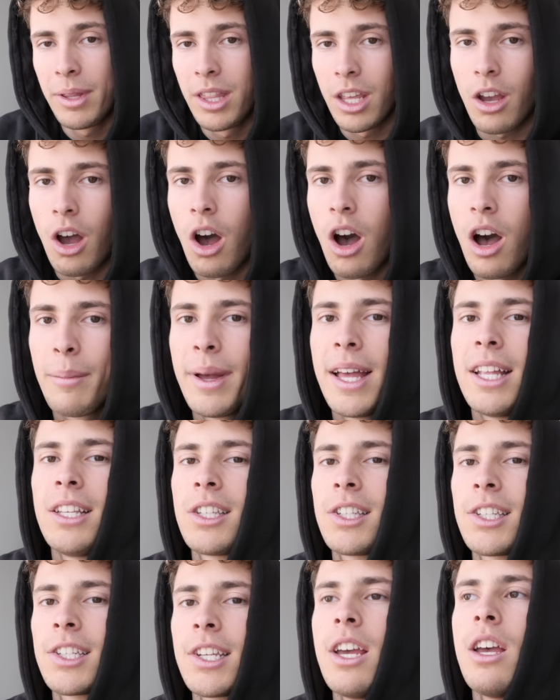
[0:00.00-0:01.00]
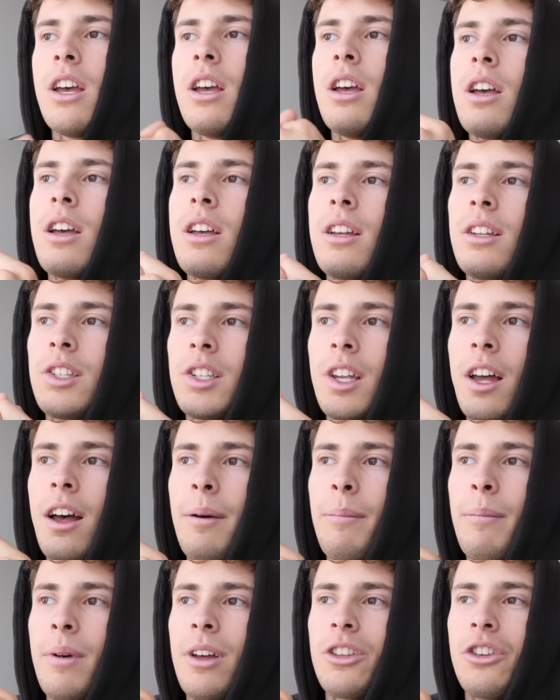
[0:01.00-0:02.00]
in the comments
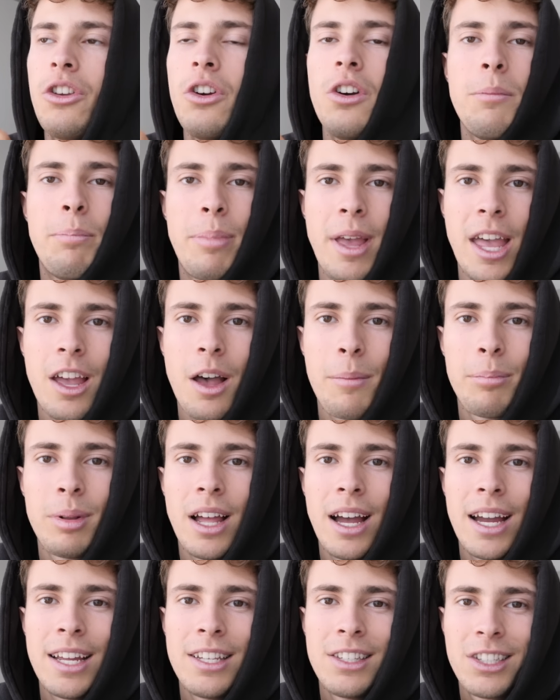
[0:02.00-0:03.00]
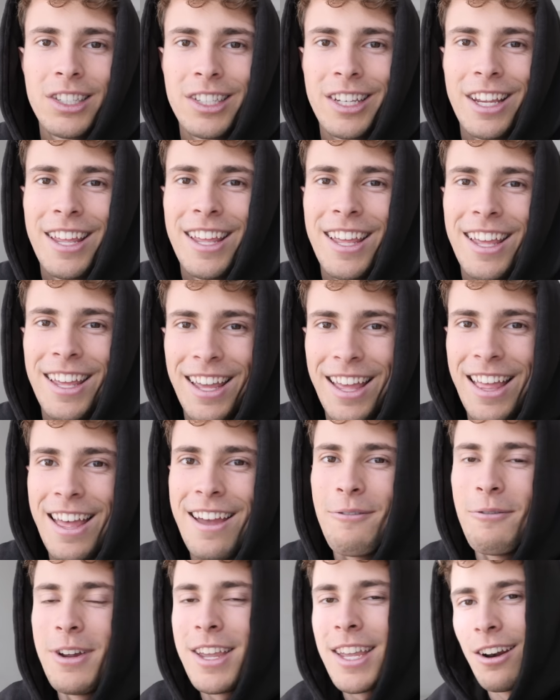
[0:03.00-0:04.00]
some good pickup lines
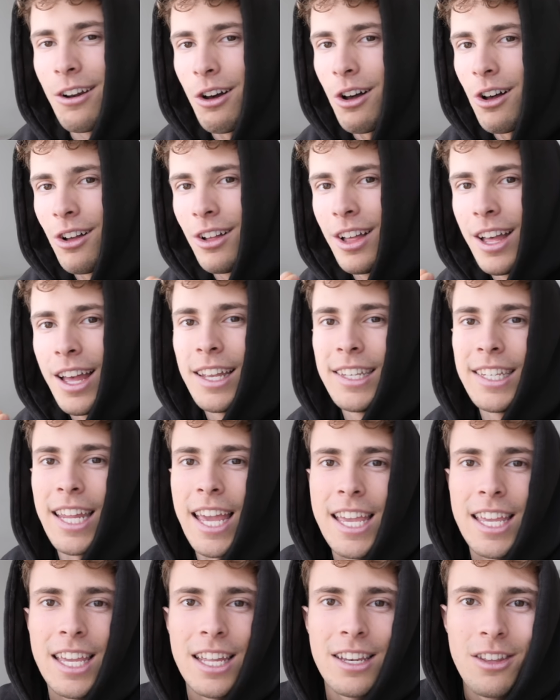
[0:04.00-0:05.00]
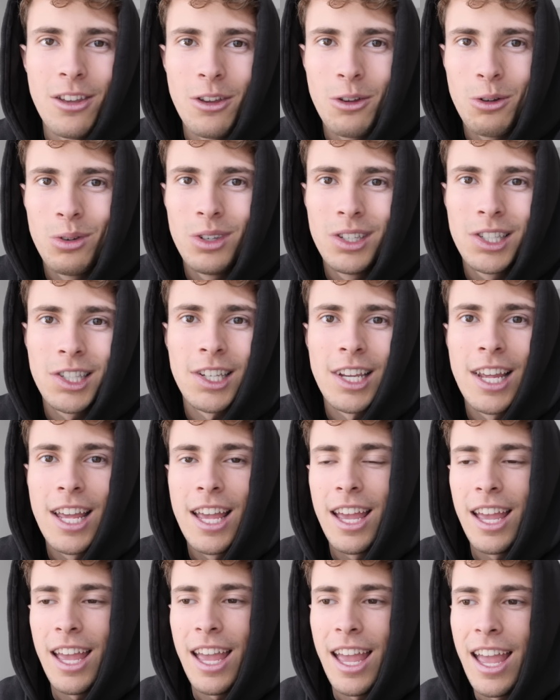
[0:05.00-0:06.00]
that we can all take and use.
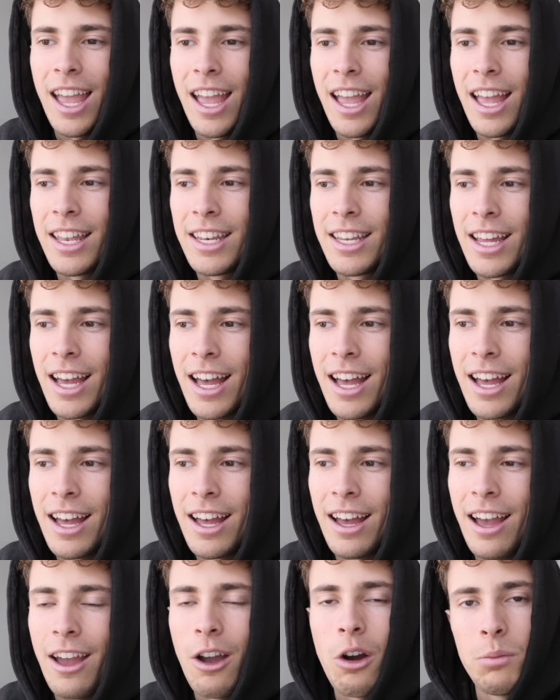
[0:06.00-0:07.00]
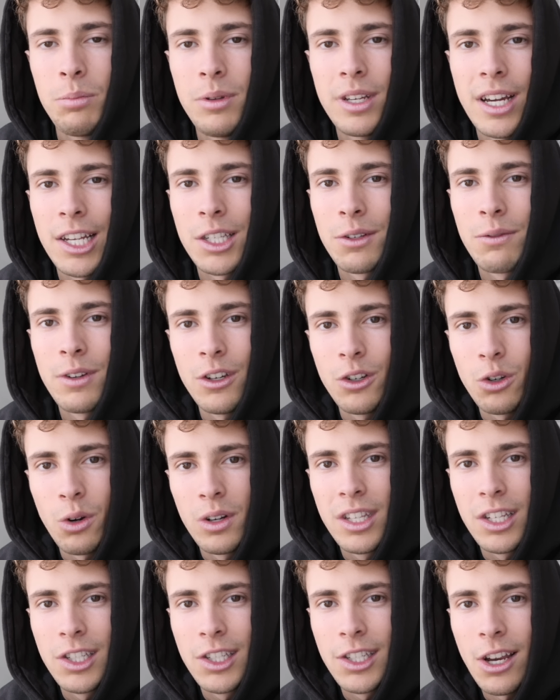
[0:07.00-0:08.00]
And I hope you guys have
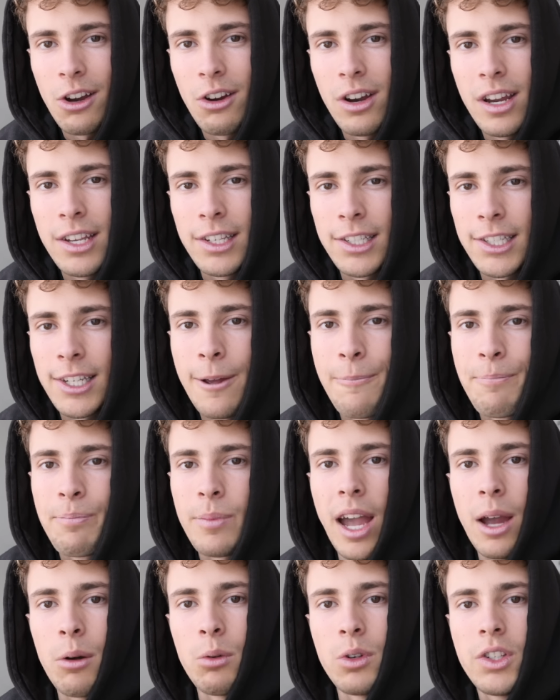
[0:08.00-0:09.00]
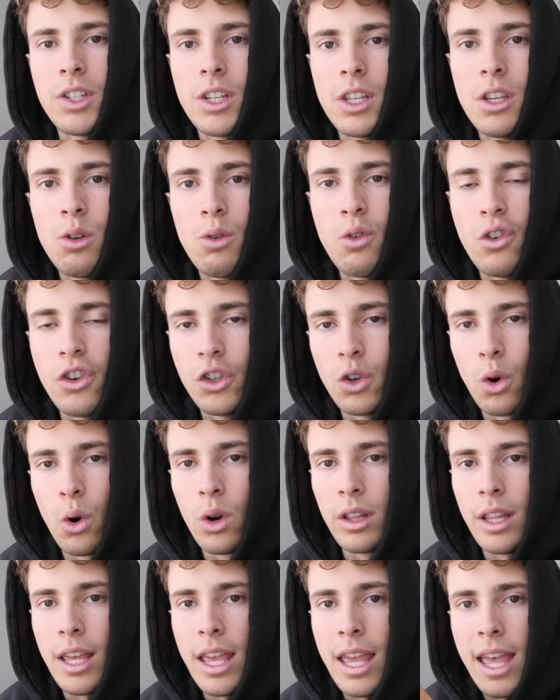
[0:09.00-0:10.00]
enjoyed this series. I will see you
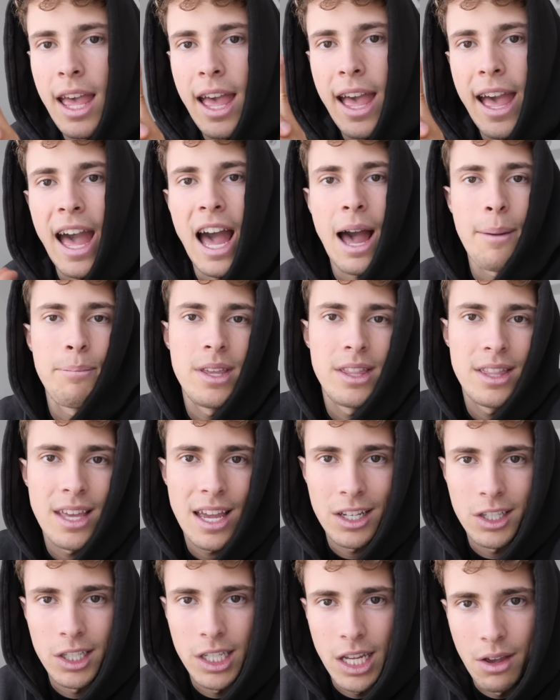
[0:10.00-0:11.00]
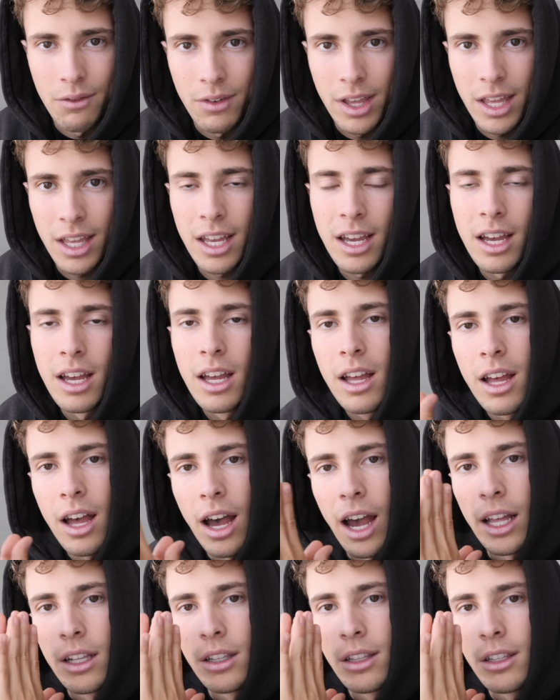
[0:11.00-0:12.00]
shortly. Happy Thanksgiving.
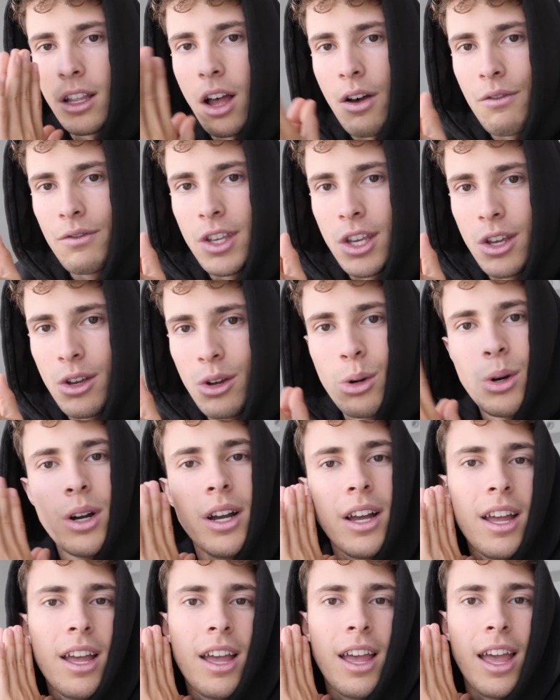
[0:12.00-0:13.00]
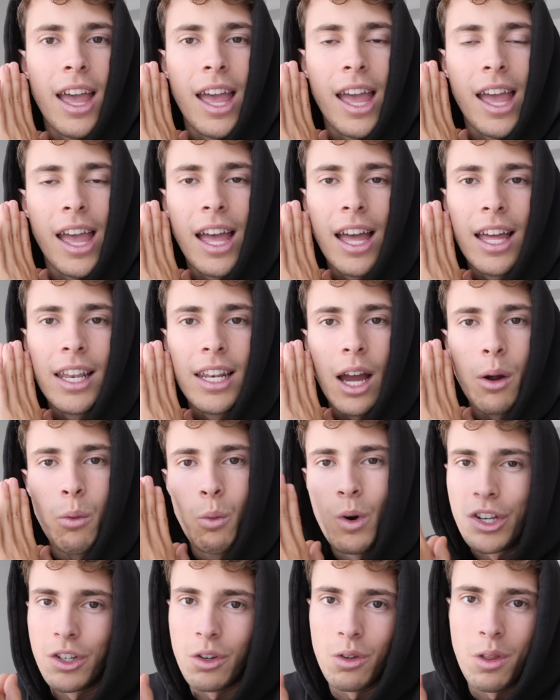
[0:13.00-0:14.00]
I love you, and I
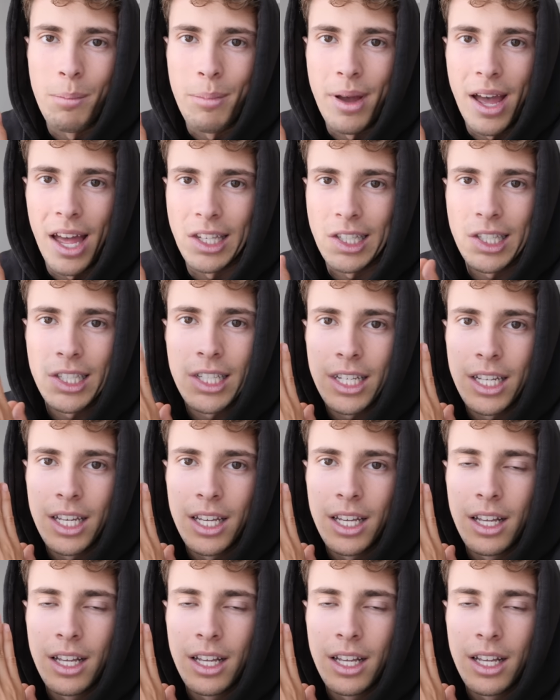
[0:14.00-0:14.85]
wish you the best.